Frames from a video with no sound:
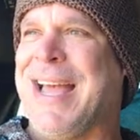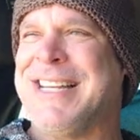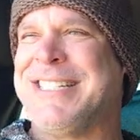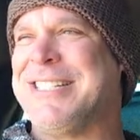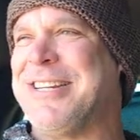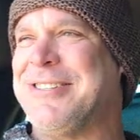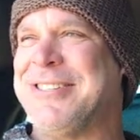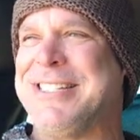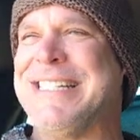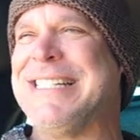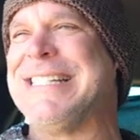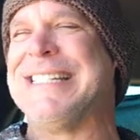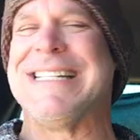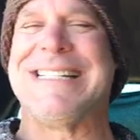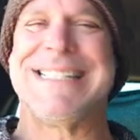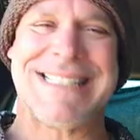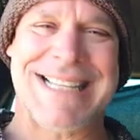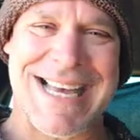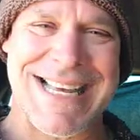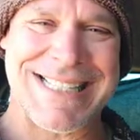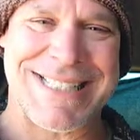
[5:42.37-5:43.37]
so she's
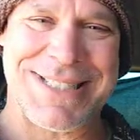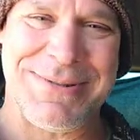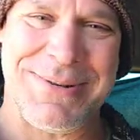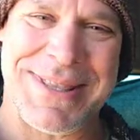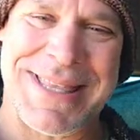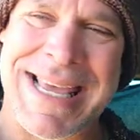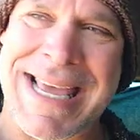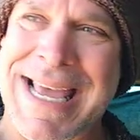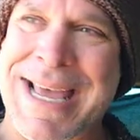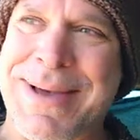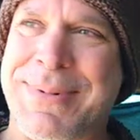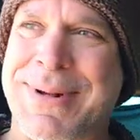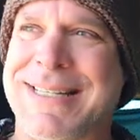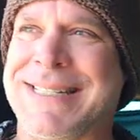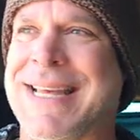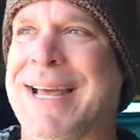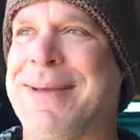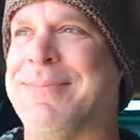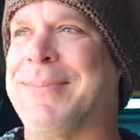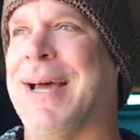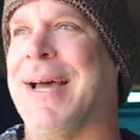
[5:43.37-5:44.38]
disgusted with him, but at the
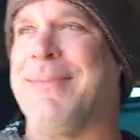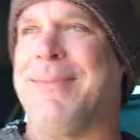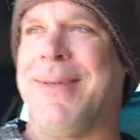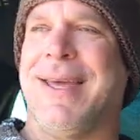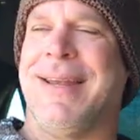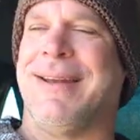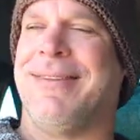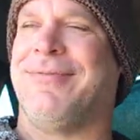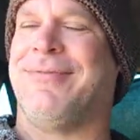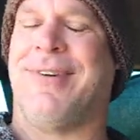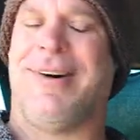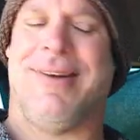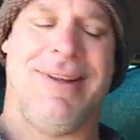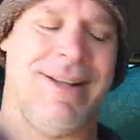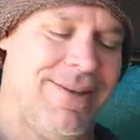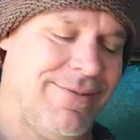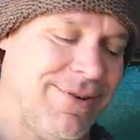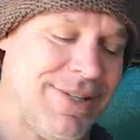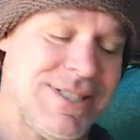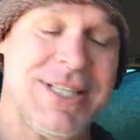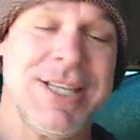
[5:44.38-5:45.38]
same time, they end up falling in
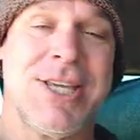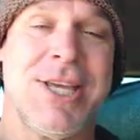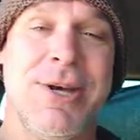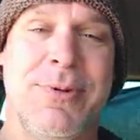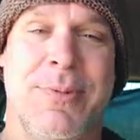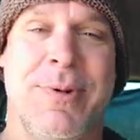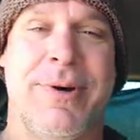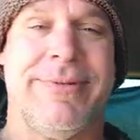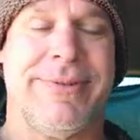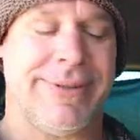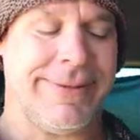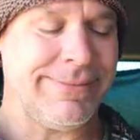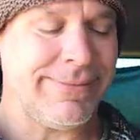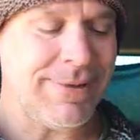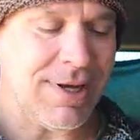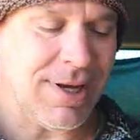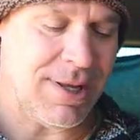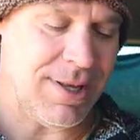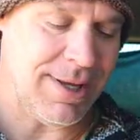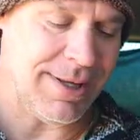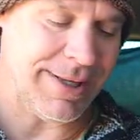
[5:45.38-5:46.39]
love. It's a cute movie.
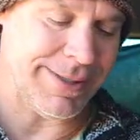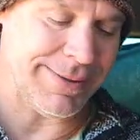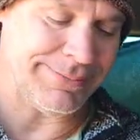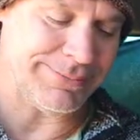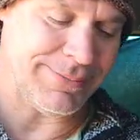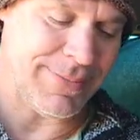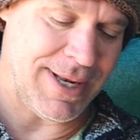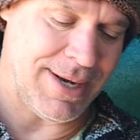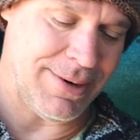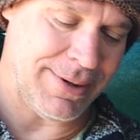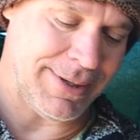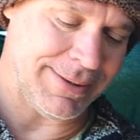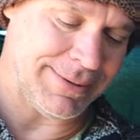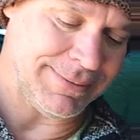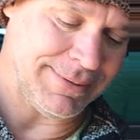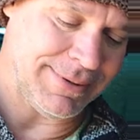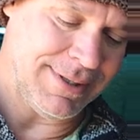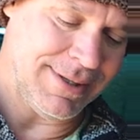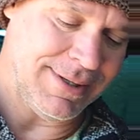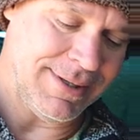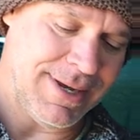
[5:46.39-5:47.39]
You know, I like it. Anyway,
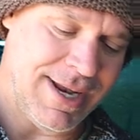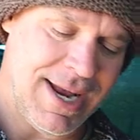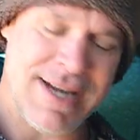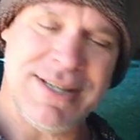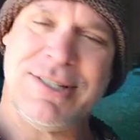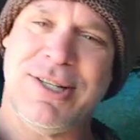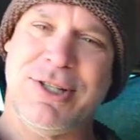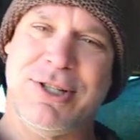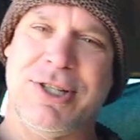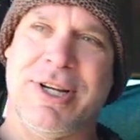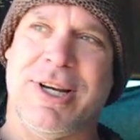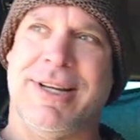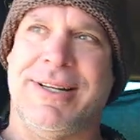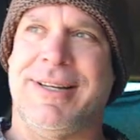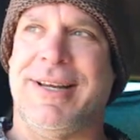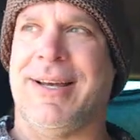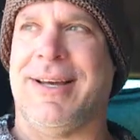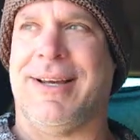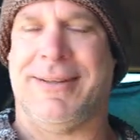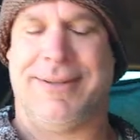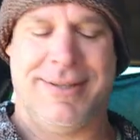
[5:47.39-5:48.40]
Ashley Judd,
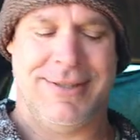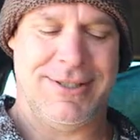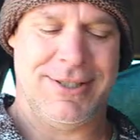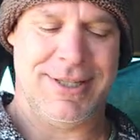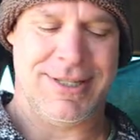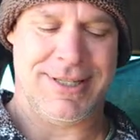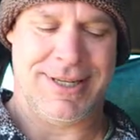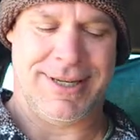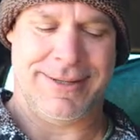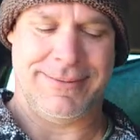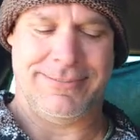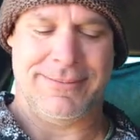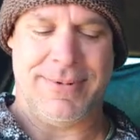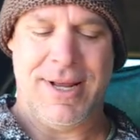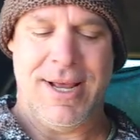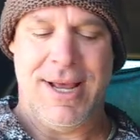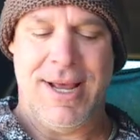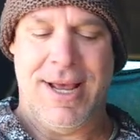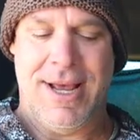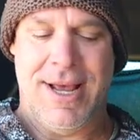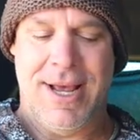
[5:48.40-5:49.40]

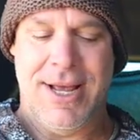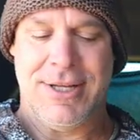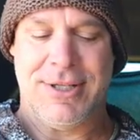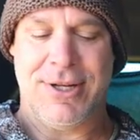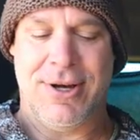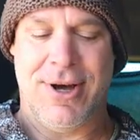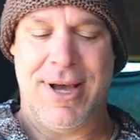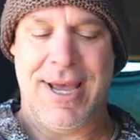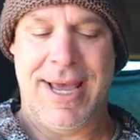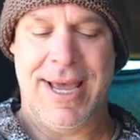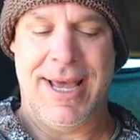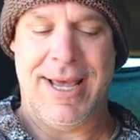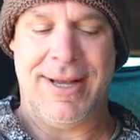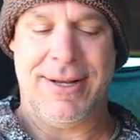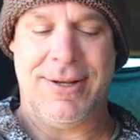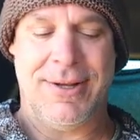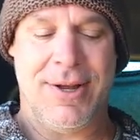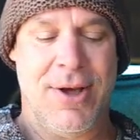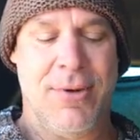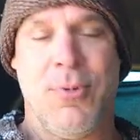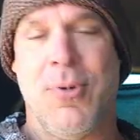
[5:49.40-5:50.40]
yeah.
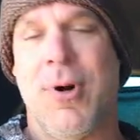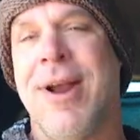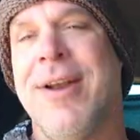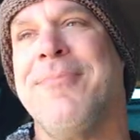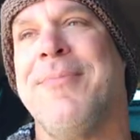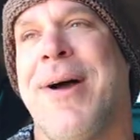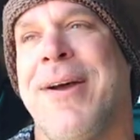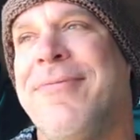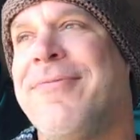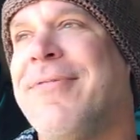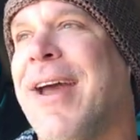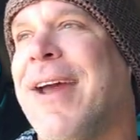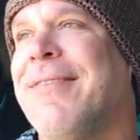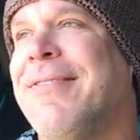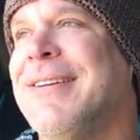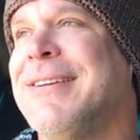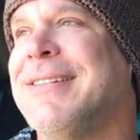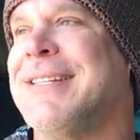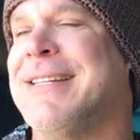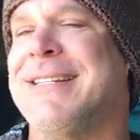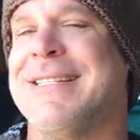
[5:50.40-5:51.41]
And one of my
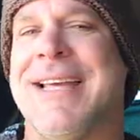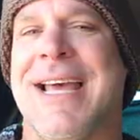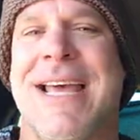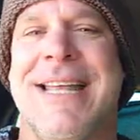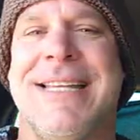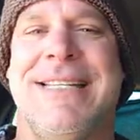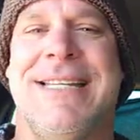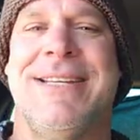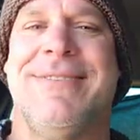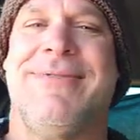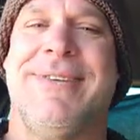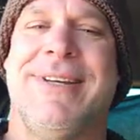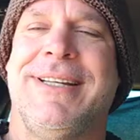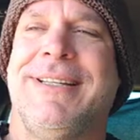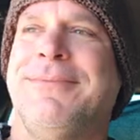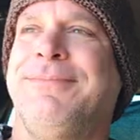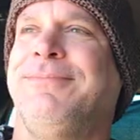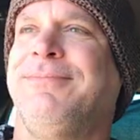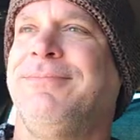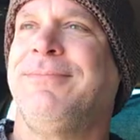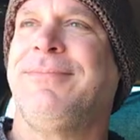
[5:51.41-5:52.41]
favorites is EdTV.
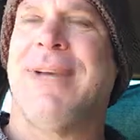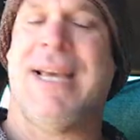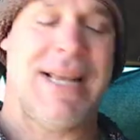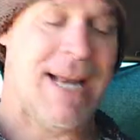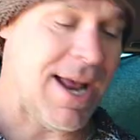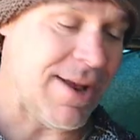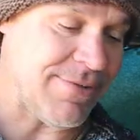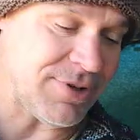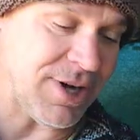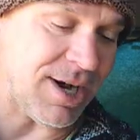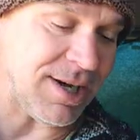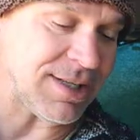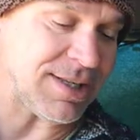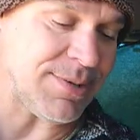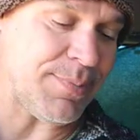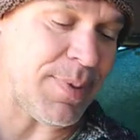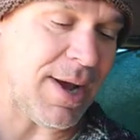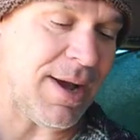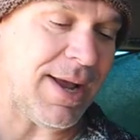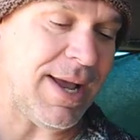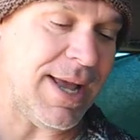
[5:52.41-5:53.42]
And I've talked
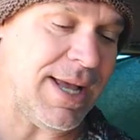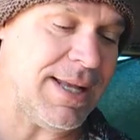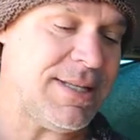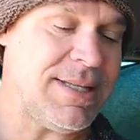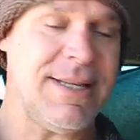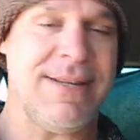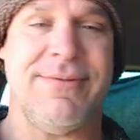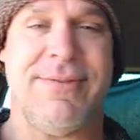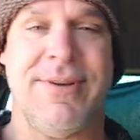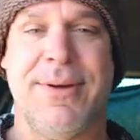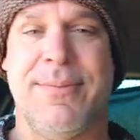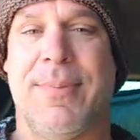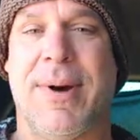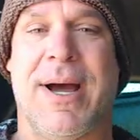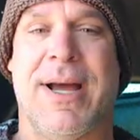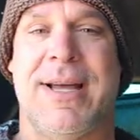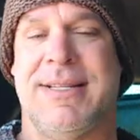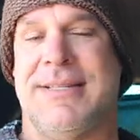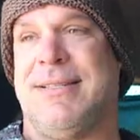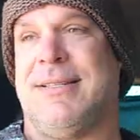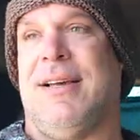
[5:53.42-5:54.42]
about EdTV
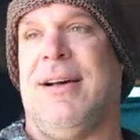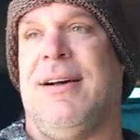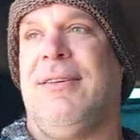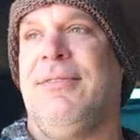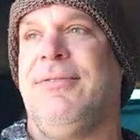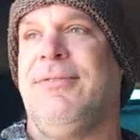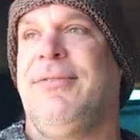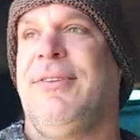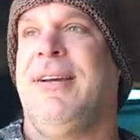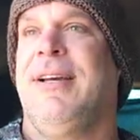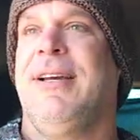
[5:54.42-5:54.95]
by itself